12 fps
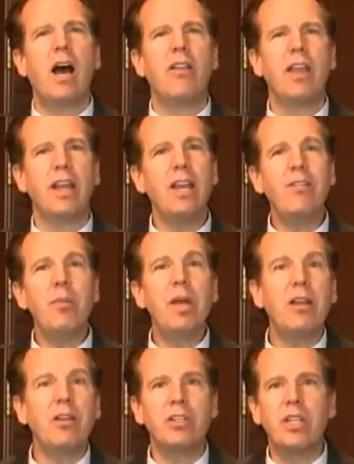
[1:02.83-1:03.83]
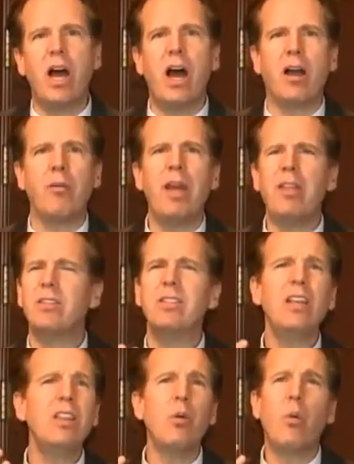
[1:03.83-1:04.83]
They can even be on your tongue. Man,
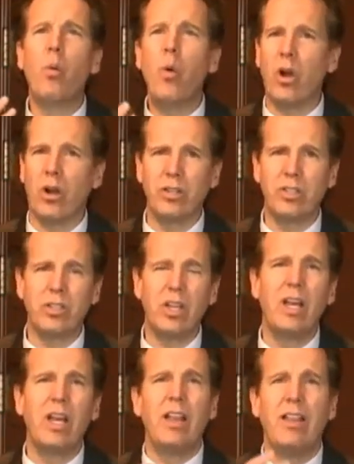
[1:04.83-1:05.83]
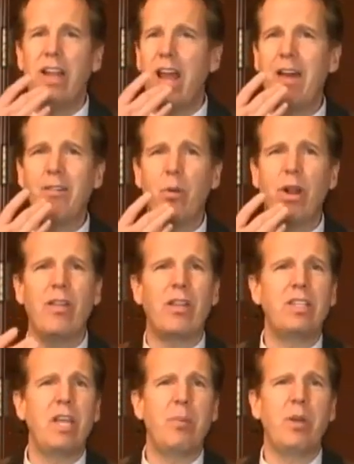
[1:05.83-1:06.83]
there's nothing worse than having one on
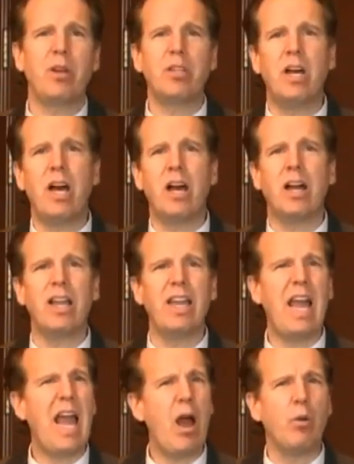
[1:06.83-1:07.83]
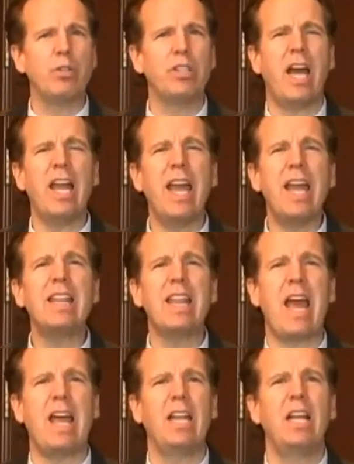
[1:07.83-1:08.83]
the tip of your tongue. Ouch, I
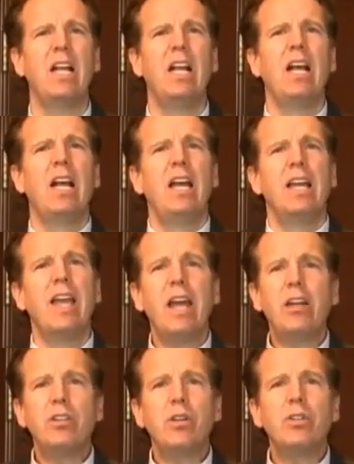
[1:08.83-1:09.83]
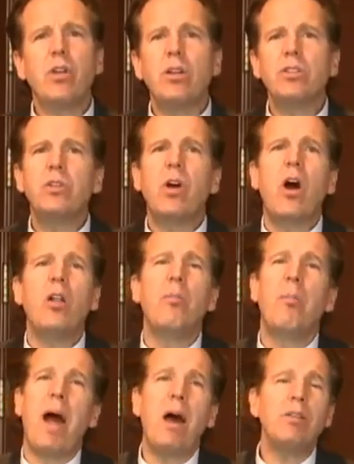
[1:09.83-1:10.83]
hate that. Canker sores are also
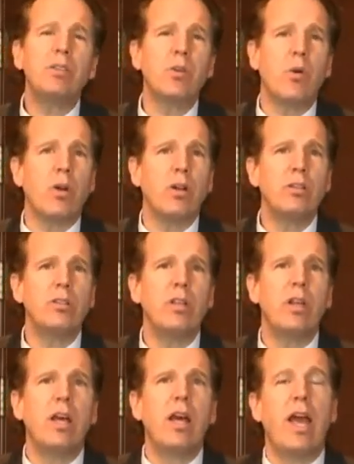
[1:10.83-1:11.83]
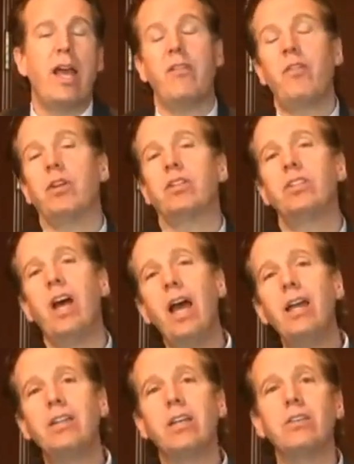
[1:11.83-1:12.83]
called mouth sores, and if you're a
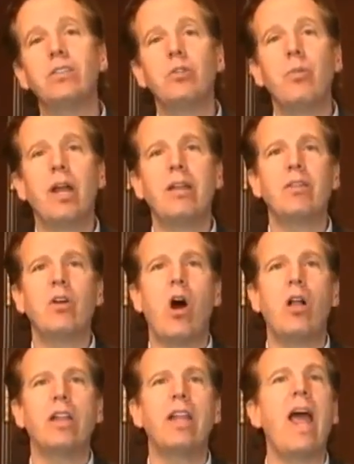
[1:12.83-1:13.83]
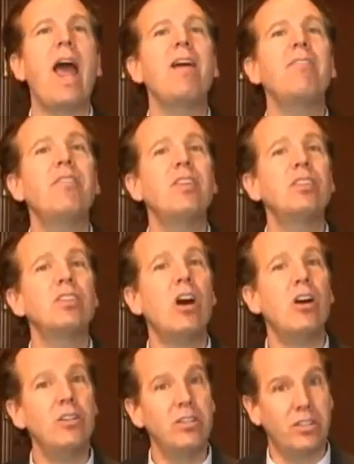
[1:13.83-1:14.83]
scientist, you might even call it an aphthous
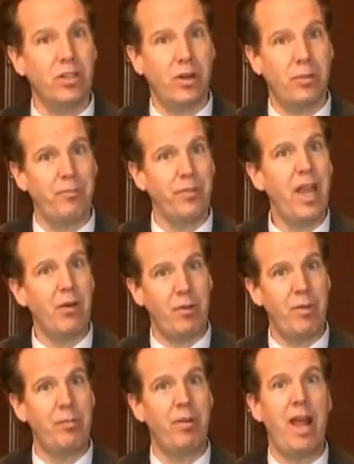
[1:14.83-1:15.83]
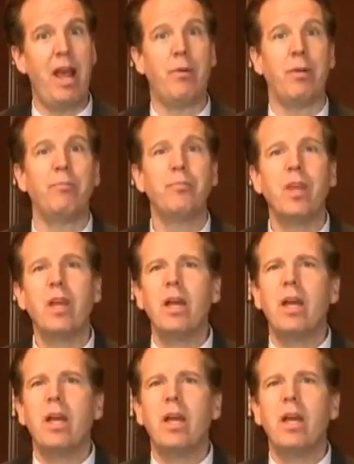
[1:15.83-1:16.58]
ulcer. Yeah, remember that one.